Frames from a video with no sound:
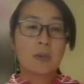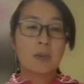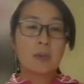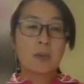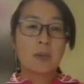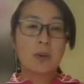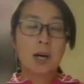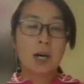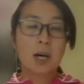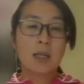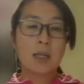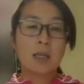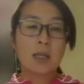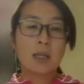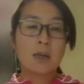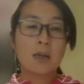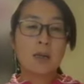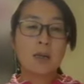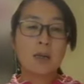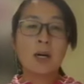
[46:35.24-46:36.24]
what,
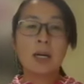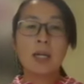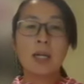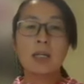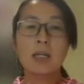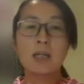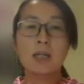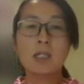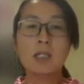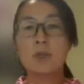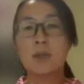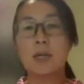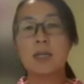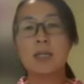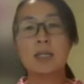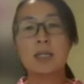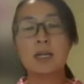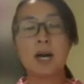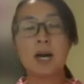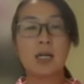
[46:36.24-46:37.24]
what are you
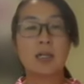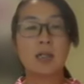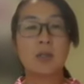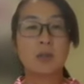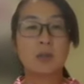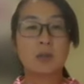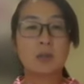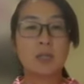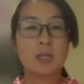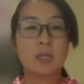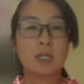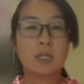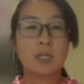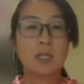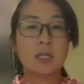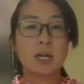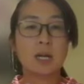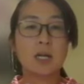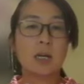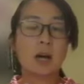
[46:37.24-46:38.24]
expecting us to
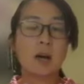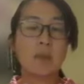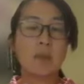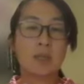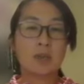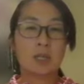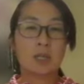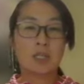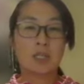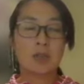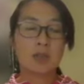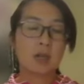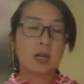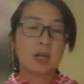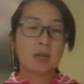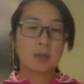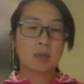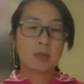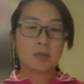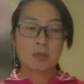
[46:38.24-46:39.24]
be accomplished
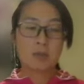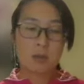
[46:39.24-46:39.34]
kind of